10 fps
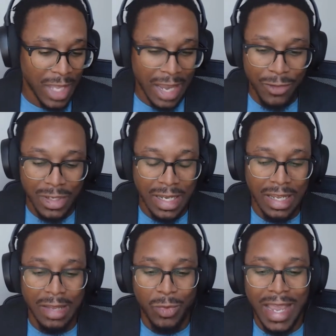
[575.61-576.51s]
Every
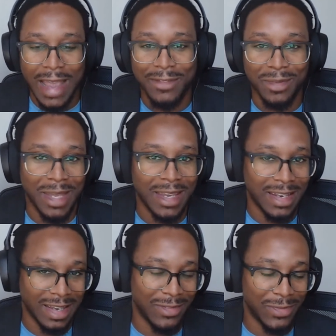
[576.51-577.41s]
day we have to make
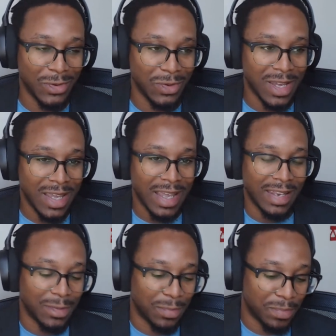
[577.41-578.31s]
and eat food,
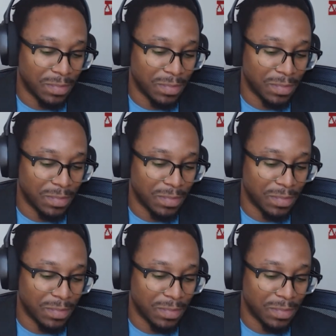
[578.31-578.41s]
and it's a